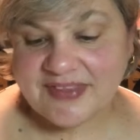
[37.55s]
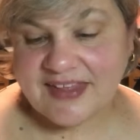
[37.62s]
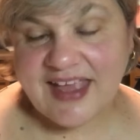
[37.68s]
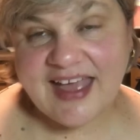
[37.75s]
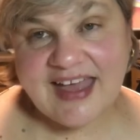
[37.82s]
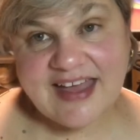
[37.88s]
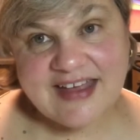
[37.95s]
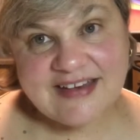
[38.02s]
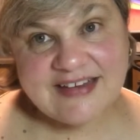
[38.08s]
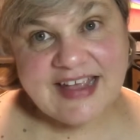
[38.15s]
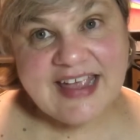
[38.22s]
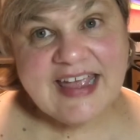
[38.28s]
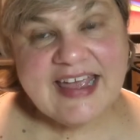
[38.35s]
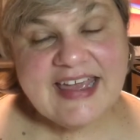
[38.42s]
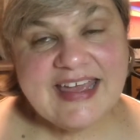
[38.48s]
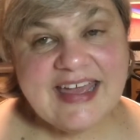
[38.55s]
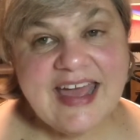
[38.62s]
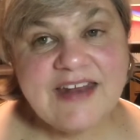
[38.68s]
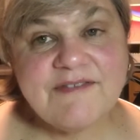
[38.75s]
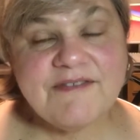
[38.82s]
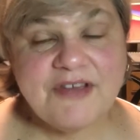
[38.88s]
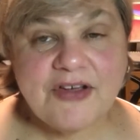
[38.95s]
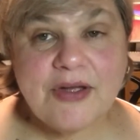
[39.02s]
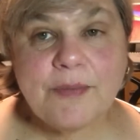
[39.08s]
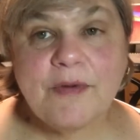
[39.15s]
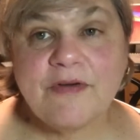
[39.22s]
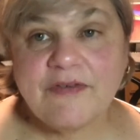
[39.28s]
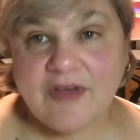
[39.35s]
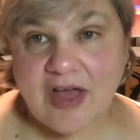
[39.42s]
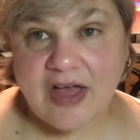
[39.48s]
and he had a very
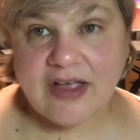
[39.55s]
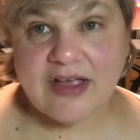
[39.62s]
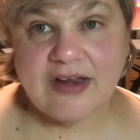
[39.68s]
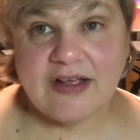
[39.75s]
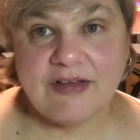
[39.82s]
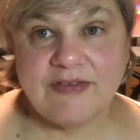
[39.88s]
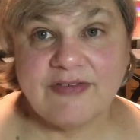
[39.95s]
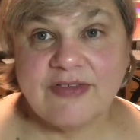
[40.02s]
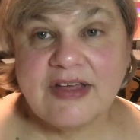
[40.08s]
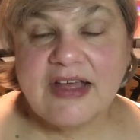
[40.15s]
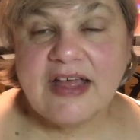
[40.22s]
provocative